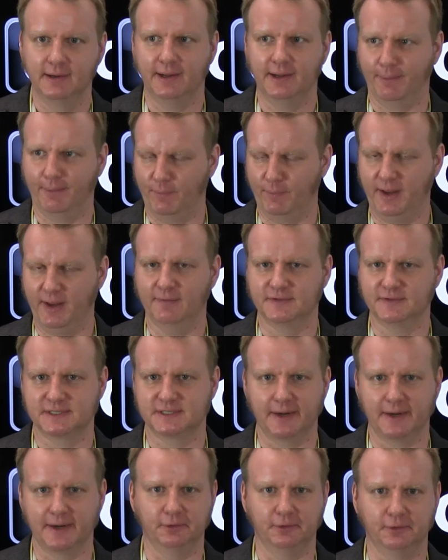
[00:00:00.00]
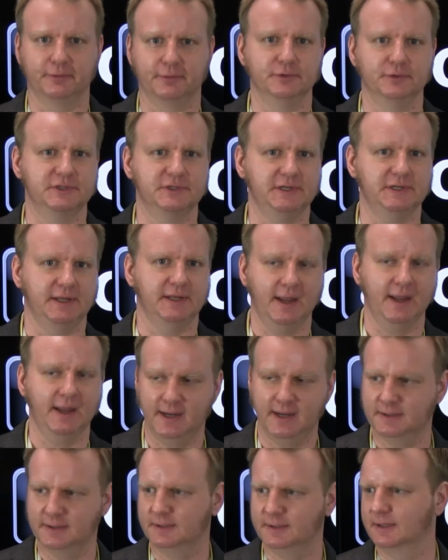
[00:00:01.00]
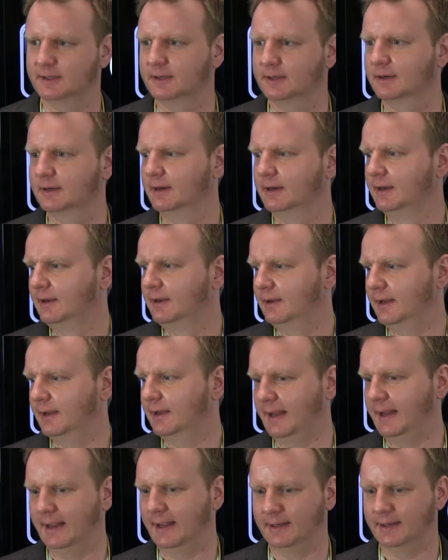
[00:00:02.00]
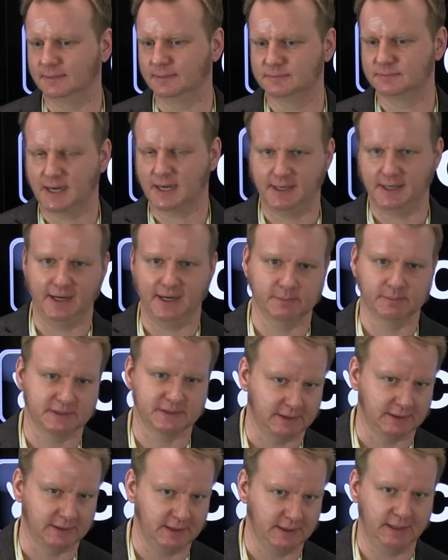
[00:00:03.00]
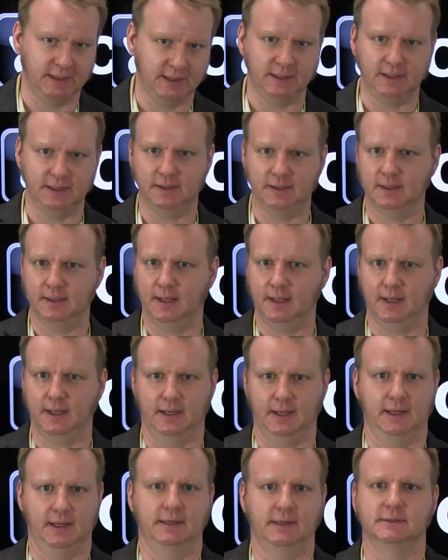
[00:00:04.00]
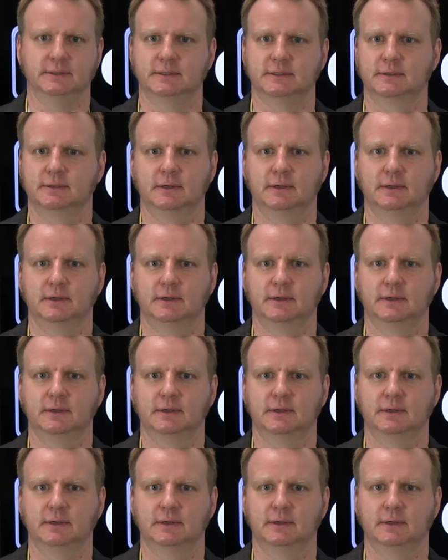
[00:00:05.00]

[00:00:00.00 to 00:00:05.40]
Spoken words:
and we have cycled through CK editor and TinyMCE, and